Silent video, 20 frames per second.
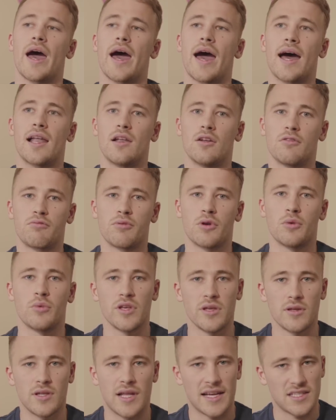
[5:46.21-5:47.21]
At Loughborough,
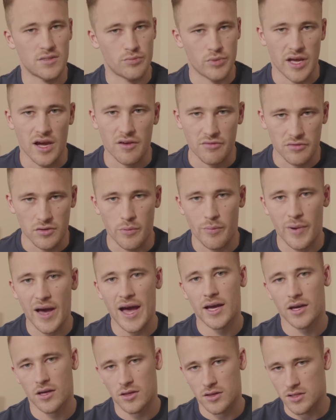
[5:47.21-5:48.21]
we like to play out from the
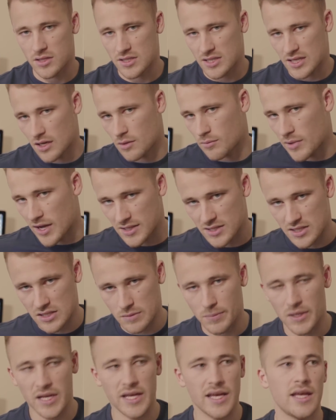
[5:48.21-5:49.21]
back, the centre-back
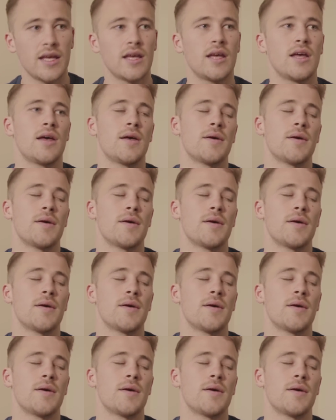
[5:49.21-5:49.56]
split,